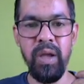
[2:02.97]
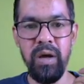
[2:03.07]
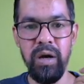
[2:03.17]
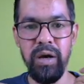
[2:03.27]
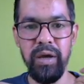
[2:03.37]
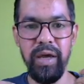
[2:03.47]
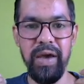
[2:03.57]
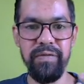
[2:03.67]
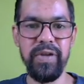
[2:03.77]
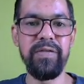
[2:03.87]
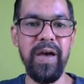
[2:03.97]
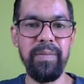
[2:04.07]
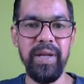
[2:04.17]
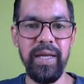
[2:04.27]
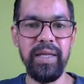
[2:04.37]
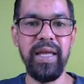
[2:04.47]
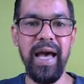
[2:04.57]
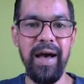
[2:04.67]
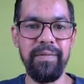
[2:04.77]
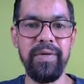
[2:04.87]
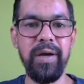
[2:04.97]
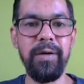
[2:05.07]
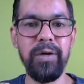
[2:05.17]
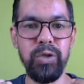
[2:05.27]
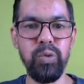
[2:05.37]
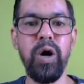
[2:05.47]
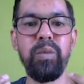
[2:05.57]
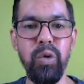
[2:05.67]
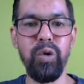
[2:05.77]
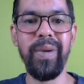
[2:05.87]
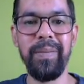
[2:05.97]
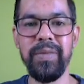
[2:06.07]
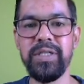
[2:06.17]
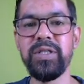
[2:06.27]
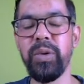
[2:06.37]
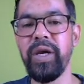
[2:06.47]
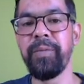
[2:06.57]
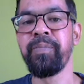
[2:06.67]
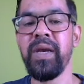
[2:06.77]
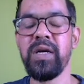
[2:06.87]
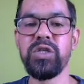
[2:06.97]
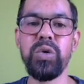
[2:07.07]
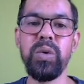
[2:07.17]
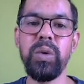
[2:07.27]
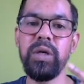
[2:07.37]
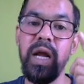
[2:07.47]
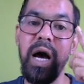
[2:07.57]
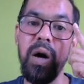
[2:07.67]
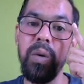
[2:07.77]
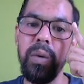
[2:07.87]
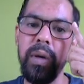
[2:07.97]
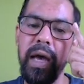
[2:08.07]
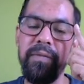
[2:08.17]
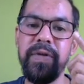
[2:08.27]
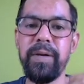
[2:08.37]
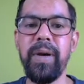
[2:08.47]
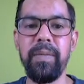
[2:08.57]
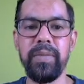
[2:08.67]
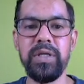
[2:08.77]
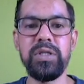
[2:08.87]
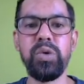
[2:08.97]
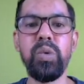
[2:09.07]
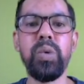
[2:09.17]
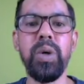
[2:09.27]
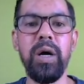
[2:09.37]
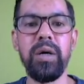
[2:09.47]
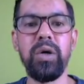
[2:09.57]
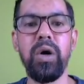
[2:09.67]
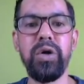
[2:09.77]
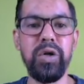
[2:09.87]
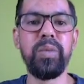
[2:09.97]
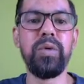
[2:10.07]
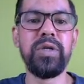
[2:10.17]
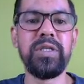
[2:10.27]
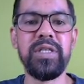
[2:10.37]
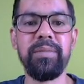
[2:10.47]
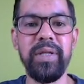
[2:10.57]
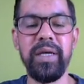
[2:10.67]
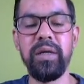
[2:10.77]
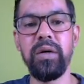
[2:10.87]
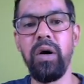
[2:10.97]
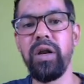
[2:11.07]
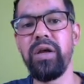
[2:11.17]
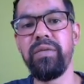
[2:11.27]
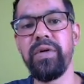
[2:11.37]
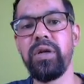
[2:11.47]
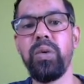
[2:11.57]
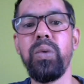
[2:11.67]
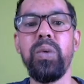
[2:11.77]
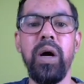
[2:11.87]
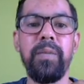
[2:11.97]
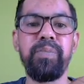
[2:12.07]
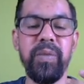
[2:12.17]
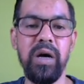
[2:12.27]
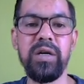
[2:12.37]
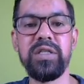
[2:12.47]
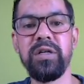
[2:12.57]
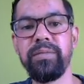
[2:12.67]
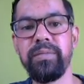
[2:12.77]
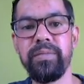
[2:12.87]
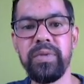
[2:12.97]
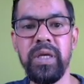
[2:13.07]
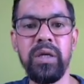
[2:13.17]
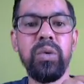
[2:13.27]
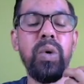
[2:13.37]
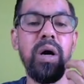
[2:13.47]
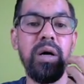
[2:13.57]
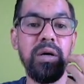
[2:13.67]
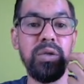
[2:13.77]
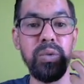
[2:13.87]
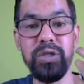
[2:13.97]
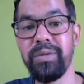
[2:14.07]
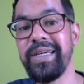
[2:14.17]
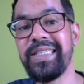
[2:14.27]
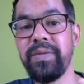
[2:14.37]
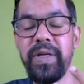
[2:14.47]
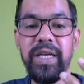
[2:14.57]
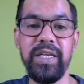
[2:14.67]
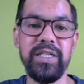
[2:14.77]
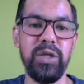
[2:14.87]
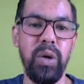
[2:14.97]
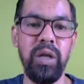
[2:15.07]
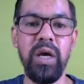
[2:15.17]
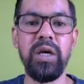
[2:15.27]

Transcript: every family, they have two or more members. Okay, so now every members who contribute something, or even who earn something, who do some activities and all,